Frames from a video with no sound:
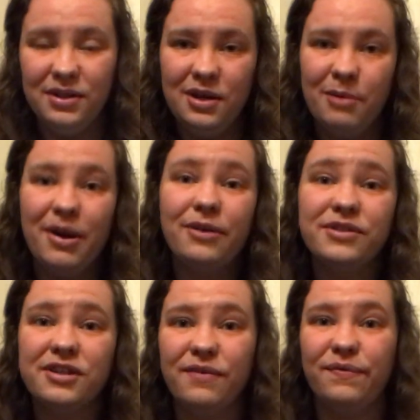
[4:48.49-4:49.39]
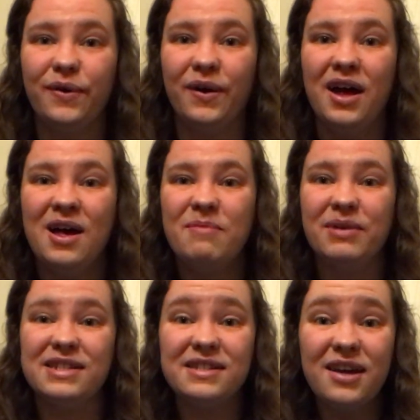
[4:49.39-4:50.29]
Pray also for
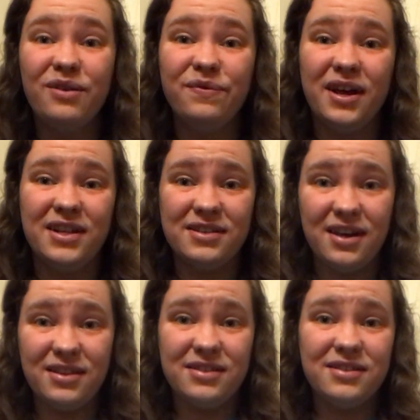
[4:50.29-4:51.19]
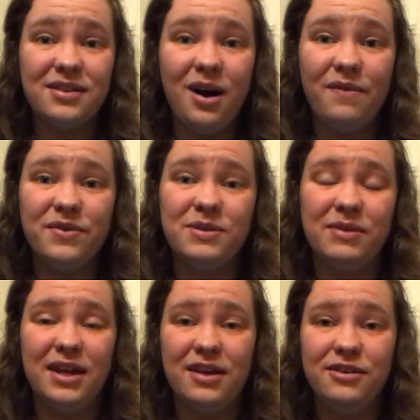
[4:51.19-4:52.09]
myself and other staff as we
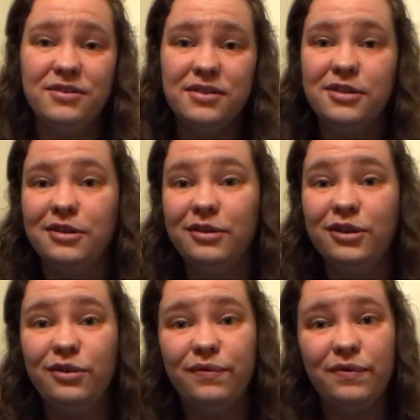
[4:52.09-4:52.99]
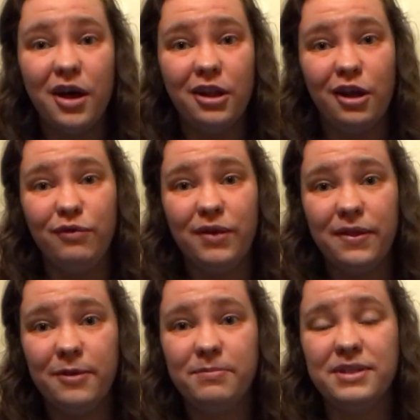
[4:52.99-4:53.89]
get used to new furlough
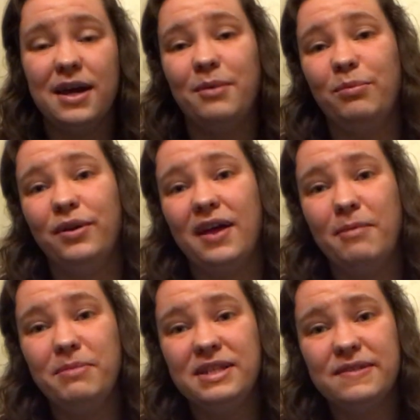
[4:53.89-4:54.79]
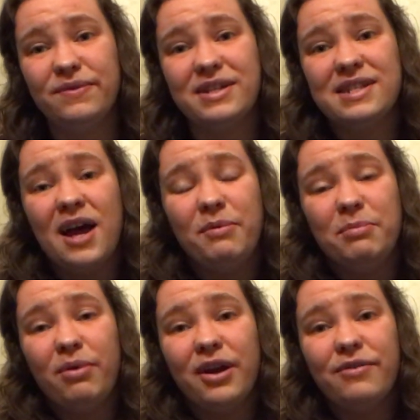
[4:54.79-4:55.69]
rhythms and what that means for us, how we
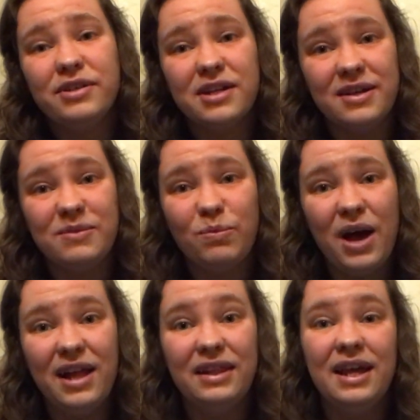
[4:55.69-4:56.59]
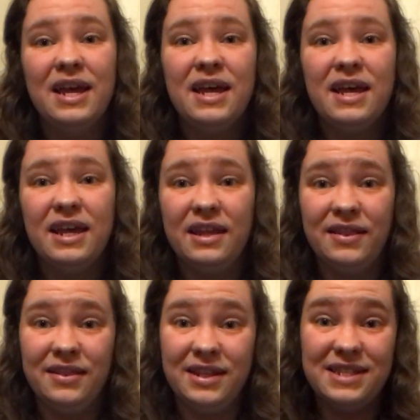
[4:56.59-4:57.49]
prioritise well
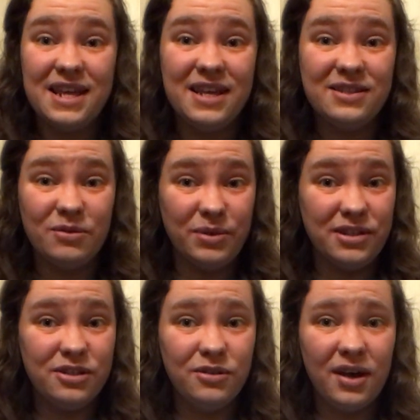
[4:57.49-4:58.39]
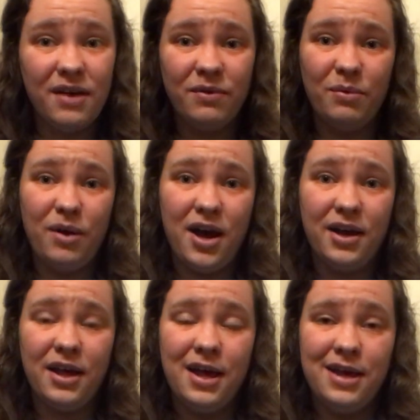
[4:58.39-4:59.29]
in the days that we do have at
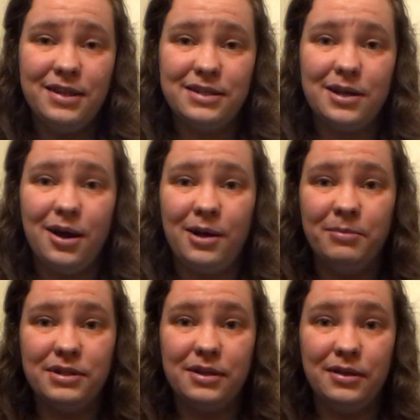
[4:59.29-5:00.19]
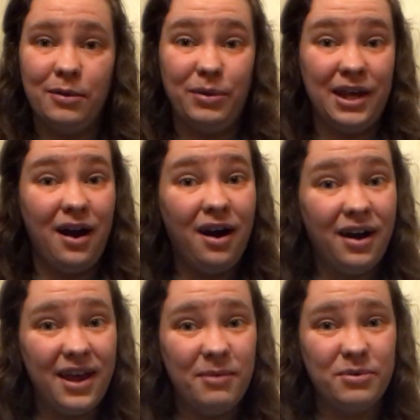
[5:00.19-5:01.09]
work, the time that we
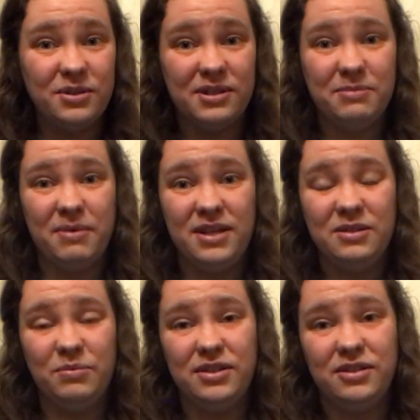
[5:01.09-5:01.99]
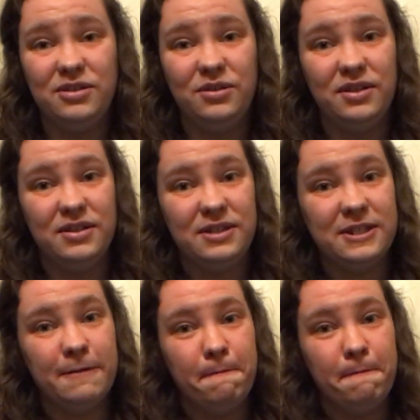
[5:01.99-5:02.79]
are able to spend with students.